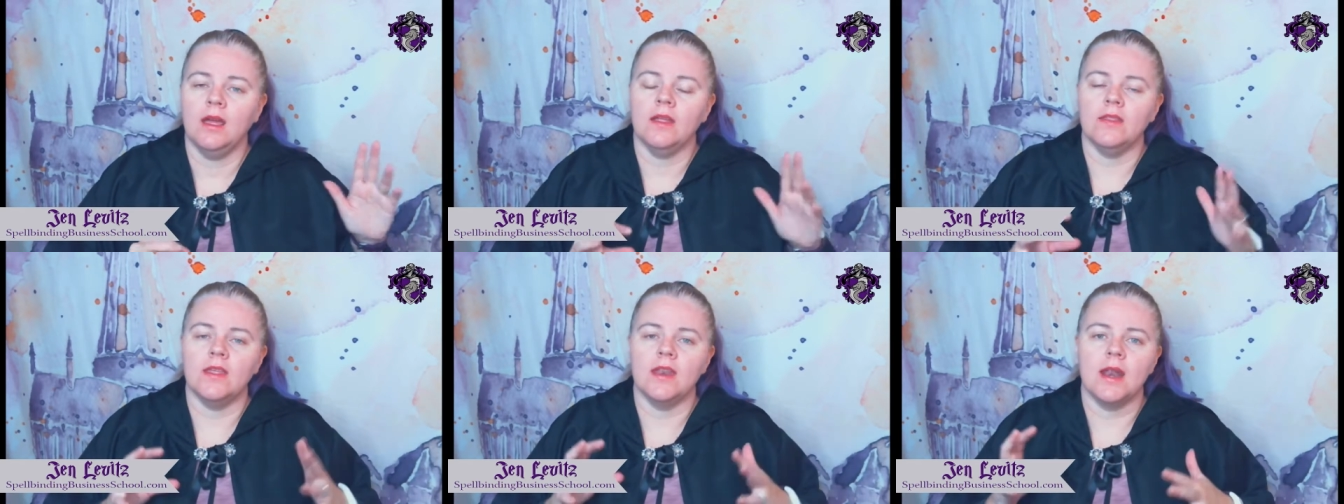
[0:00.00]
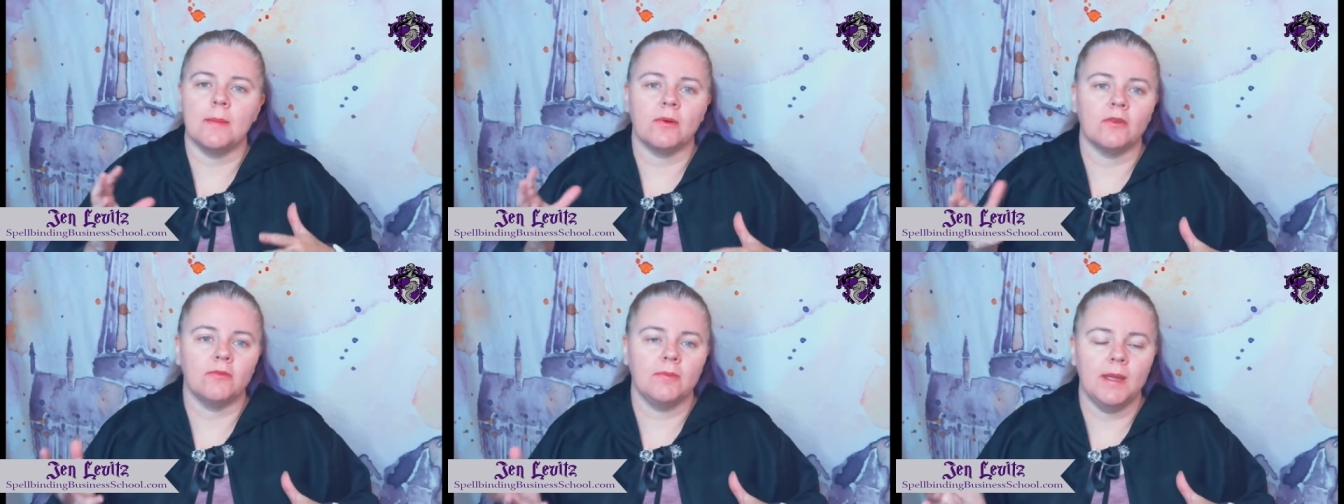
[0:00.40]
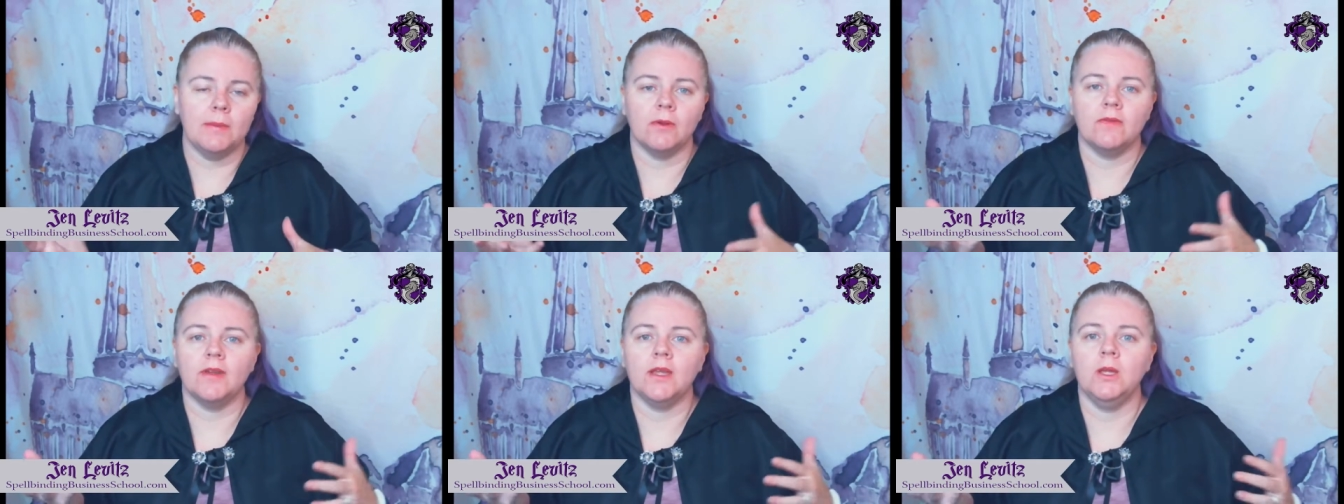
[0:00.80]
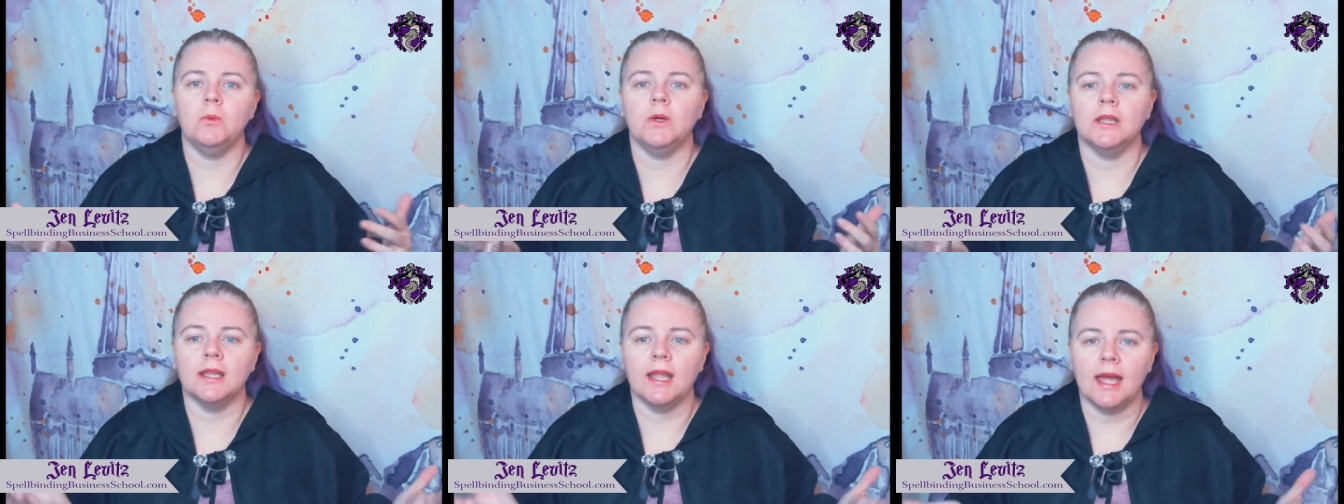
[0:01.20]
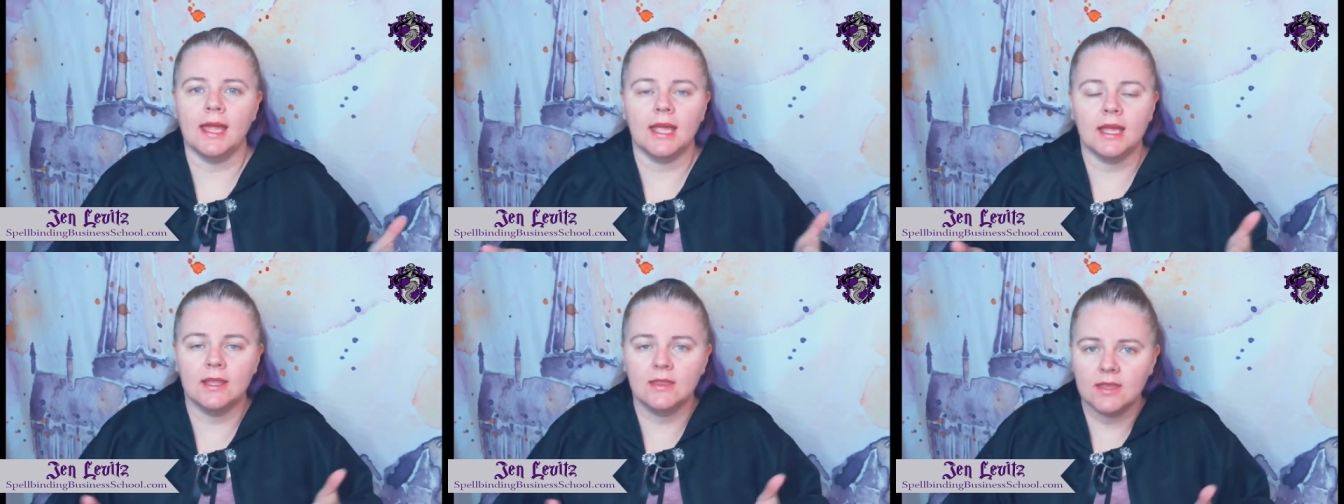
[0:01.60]
the number of people that you would
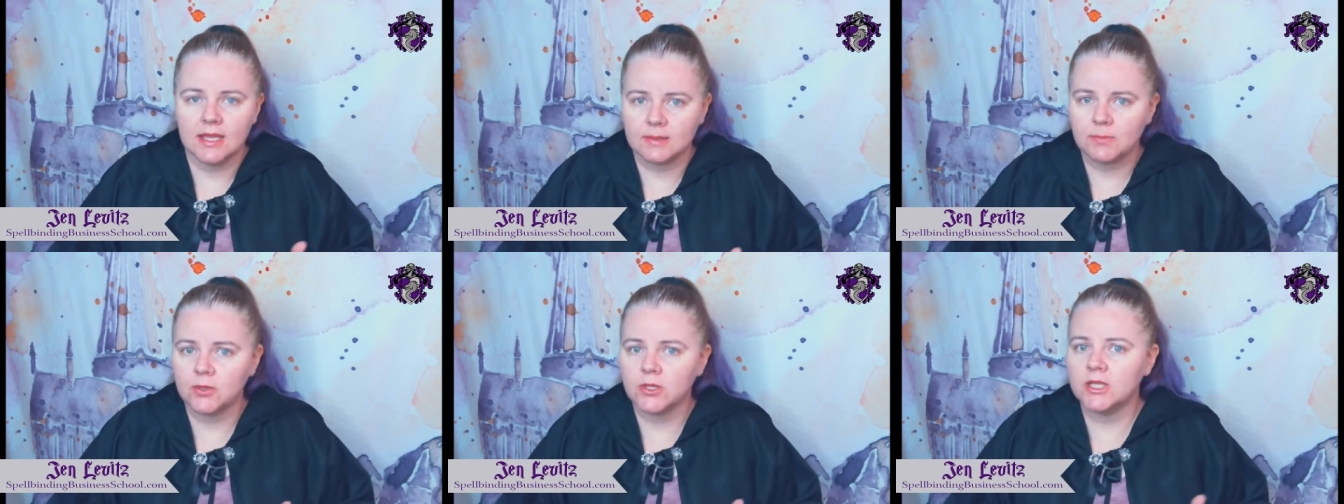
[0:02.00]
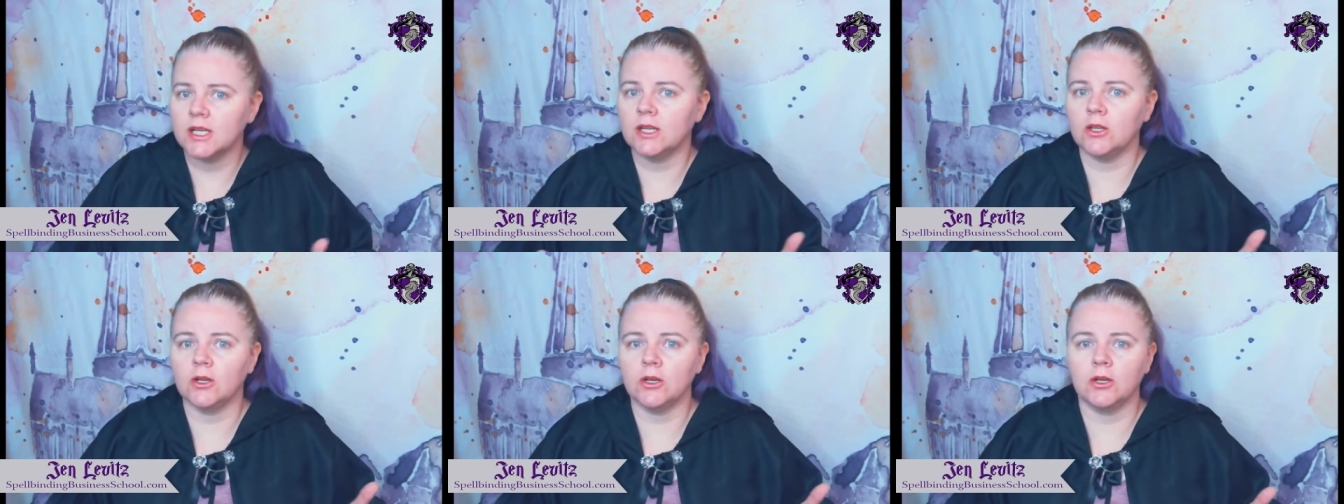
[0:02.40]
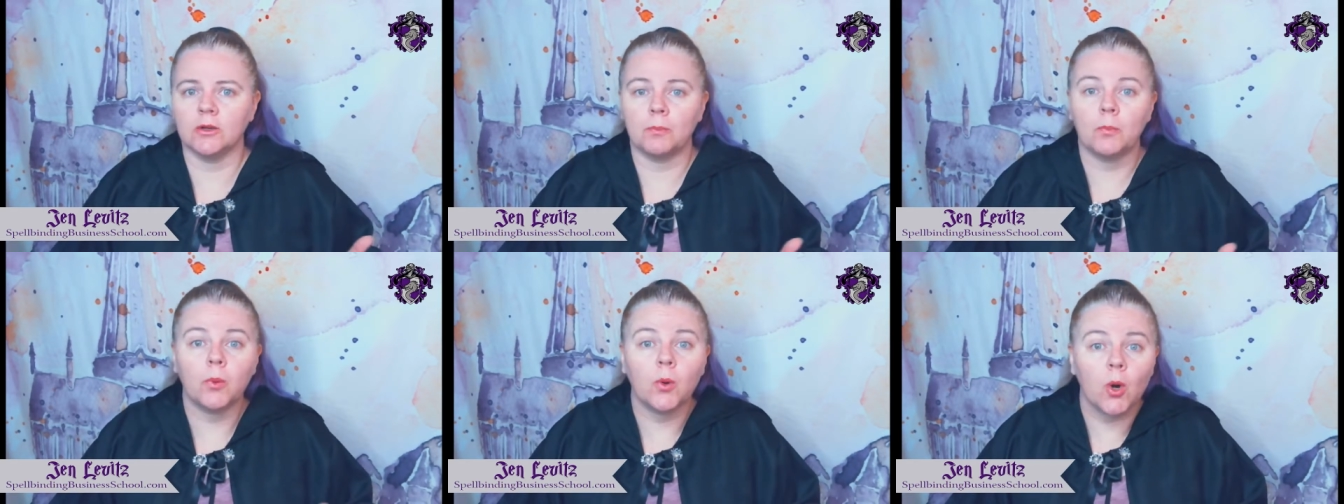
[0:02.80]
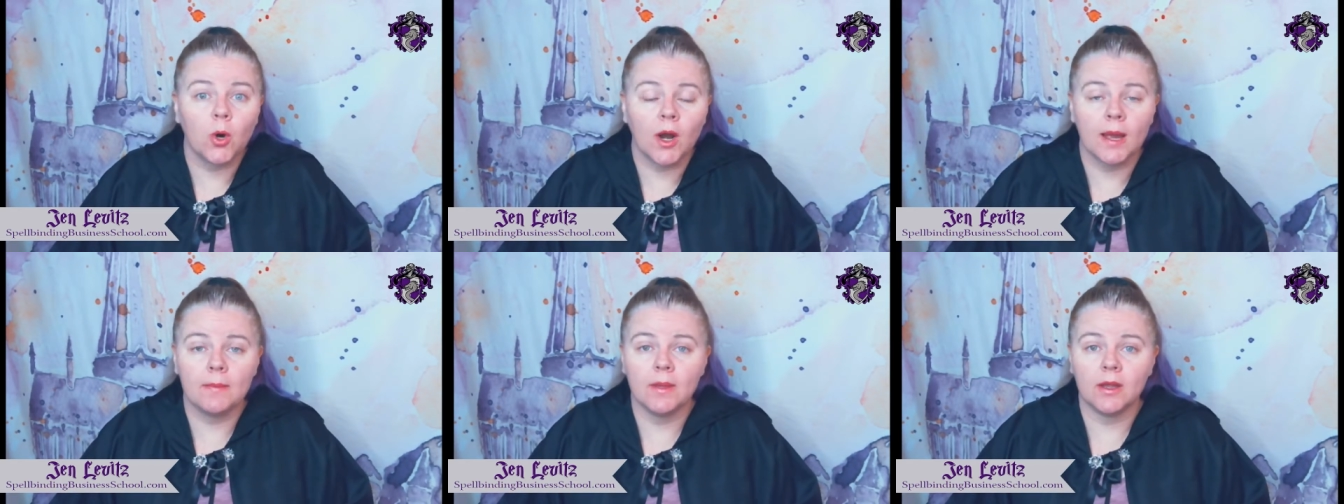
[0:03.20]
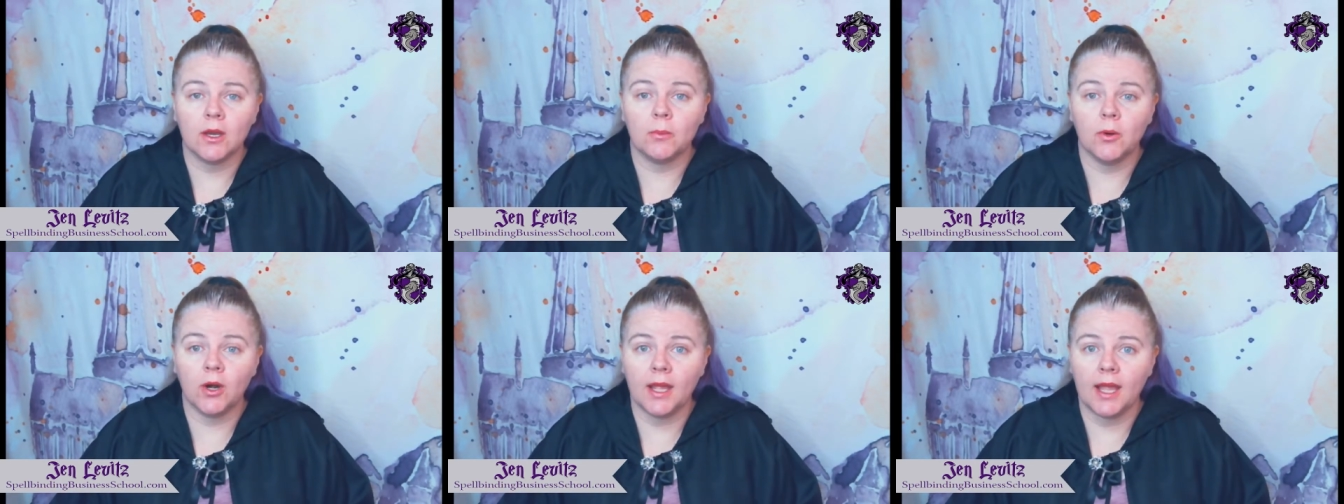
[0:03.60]
like in this particular program that you're putting